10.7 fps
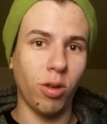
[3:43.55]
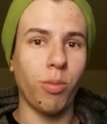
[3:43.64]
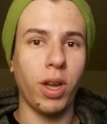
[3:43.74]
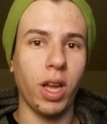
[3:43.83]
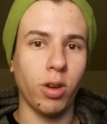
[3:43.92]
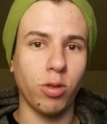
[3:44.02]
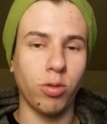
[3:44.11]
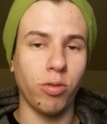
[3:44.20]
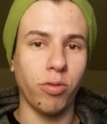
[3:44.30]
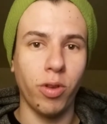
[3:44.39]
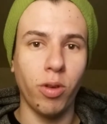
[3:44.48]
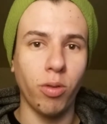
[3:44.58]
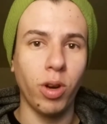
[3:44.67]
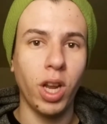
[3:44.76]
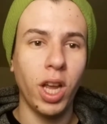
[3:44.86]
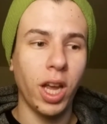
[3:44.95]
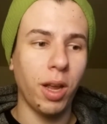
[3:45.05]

on my actual phone